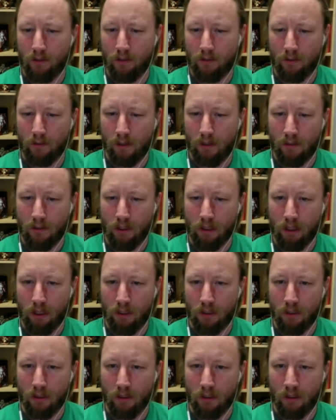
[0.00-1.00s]
that you
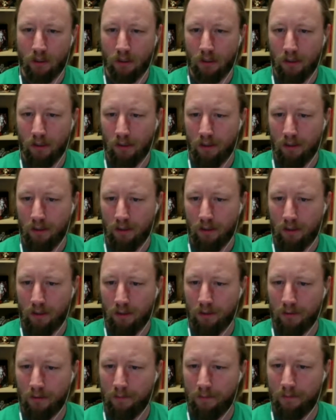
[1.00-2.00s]
shared.
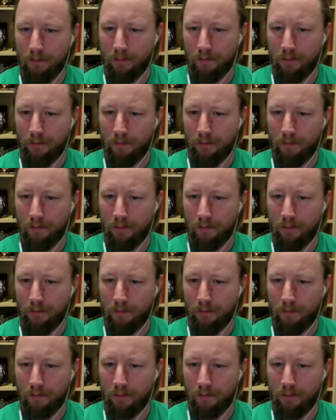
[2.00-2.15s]
Um, yep.